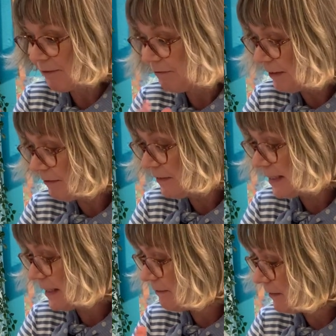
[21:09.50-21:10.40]
it
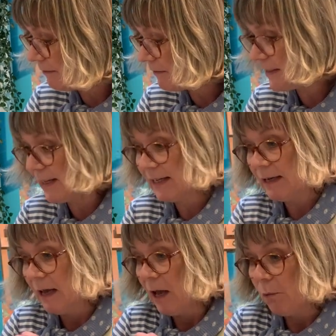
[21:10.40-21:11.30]

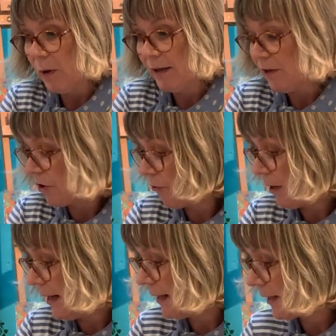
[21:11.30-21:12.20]
50-50 with
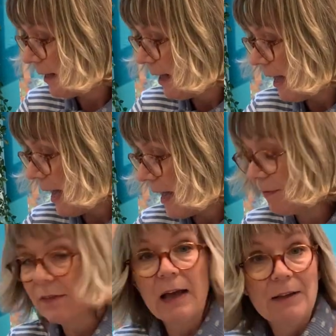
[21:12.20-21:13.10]
acrylic
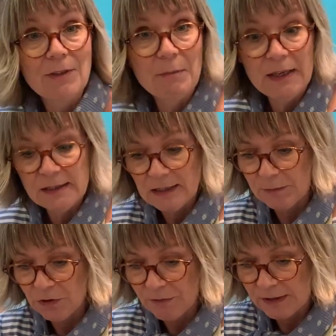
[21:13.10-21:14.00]
and the medium,
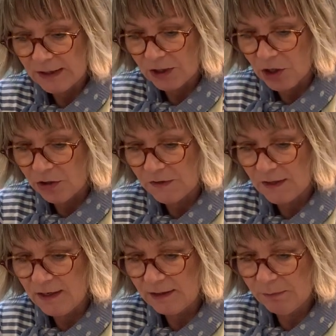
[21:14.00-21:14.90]
and you're ready to go. So
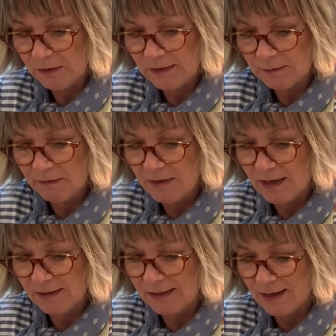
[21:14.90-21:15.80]
let's put some of
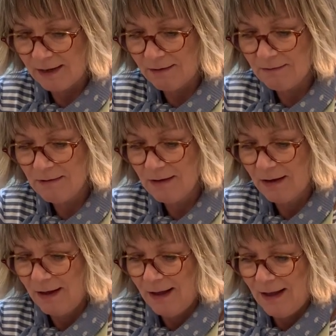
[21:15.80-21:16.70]
that down,
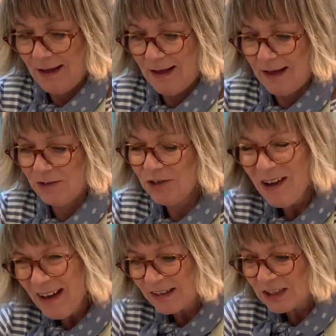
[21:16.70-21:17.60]
and you
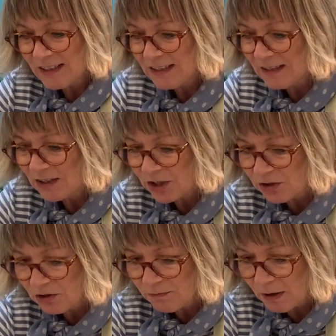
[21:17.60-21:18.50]
don't actually need
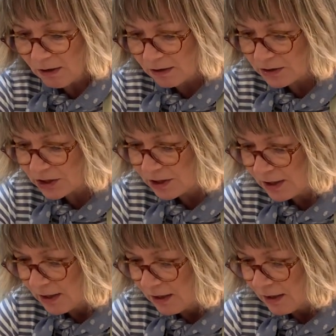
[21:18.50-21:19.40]
too much.
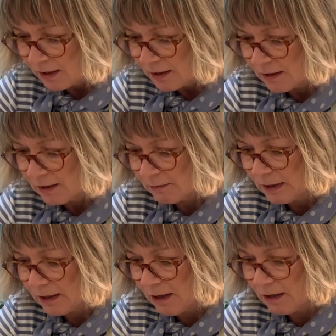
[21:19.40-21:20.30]
There we
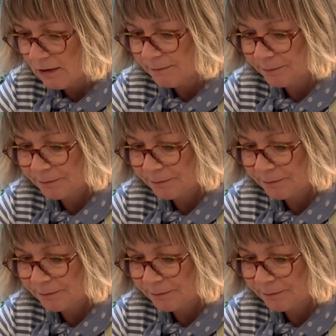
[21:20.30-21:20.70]
go.